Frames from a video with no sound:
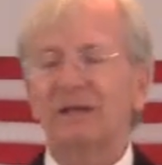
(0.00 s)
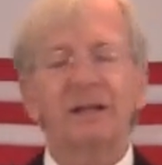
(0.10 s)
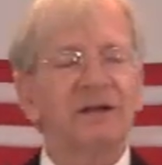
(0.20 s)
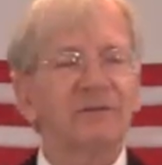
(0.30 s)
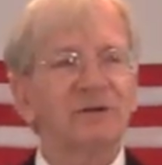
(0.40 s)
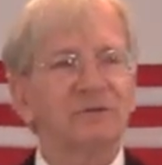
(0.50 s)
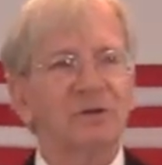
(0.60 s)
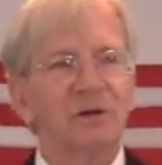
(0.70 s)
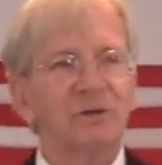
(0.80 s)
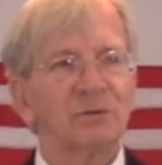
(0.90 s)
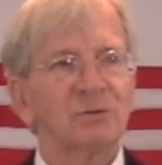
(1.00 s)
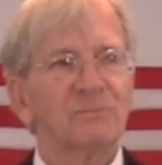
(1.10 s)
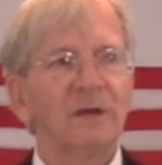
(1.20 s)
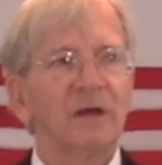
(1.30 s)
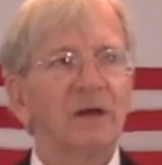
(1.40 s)
A lot of our songs
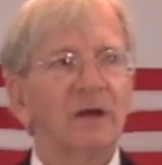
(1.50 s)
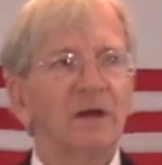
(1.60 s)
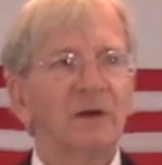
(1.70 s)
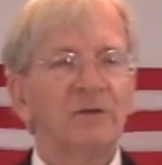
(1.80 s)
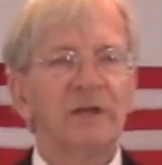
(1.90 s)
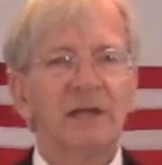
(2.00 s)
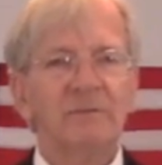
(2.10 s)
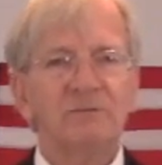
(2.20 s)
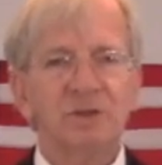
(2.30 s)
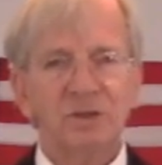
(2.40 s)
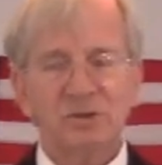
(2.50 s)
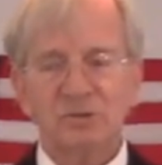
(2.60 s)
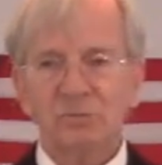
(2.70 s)
are the name of Jesus.